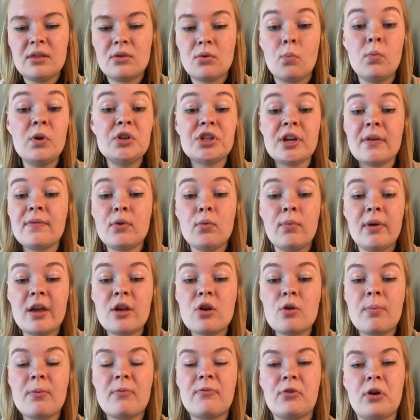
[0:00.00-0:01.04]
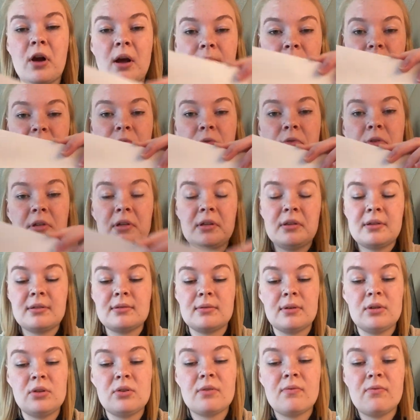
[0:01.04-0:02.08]
Whichever way you prefer. I'm just folding it this
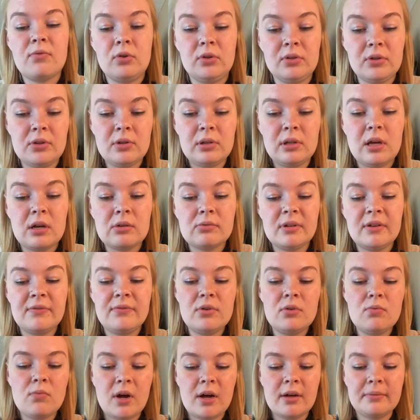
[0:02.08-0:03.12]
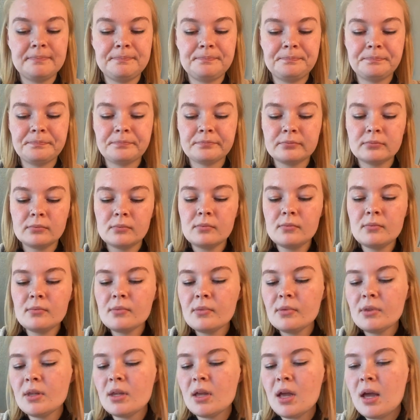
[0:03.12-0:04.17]
way. You can fold it the long way if you'd want.
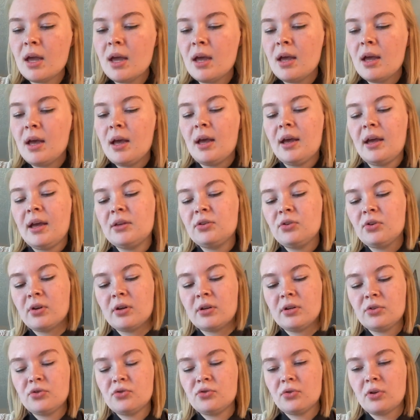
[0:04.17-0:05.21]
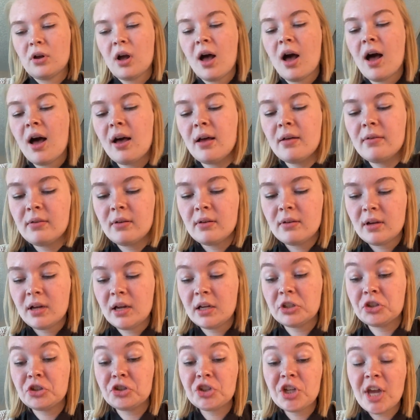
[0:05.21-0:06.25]
And you're gonna draw a
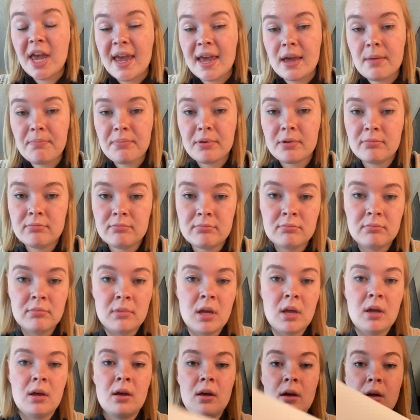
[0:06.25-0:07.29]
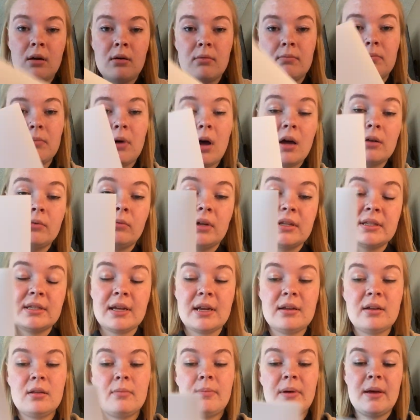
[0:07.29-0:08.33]
shape on one
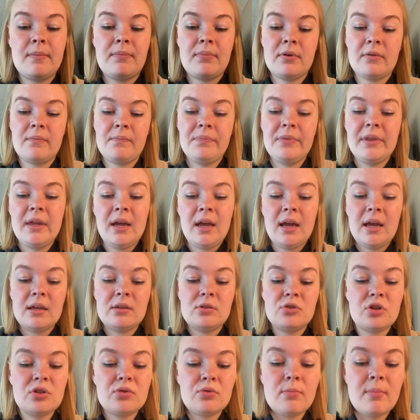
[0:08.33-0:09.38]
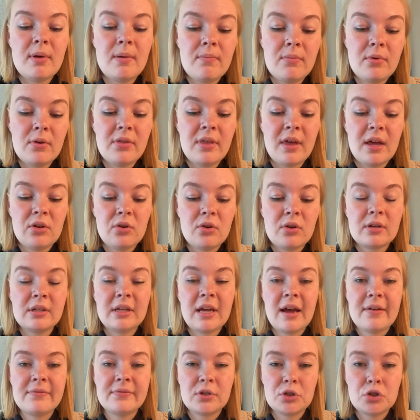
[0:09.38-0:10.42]
side of the paper. And just remember that you're gonna
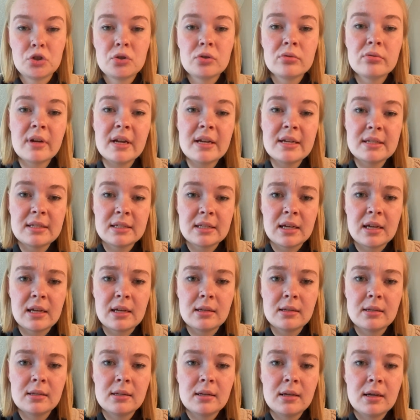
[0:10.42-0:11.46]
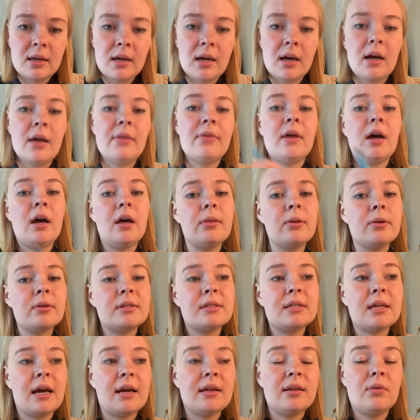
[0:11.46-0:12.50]
have to trace it on the other
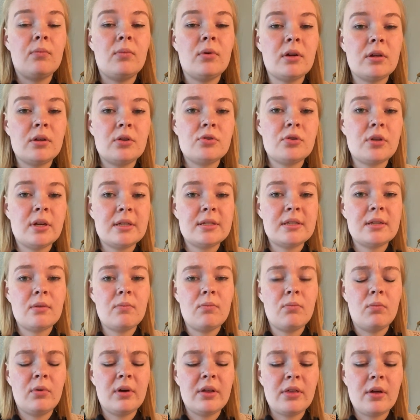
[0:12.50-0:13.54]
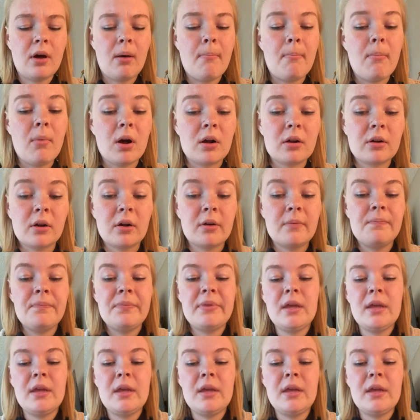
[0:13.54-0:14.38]
side, and we're gonna trace it with a marker.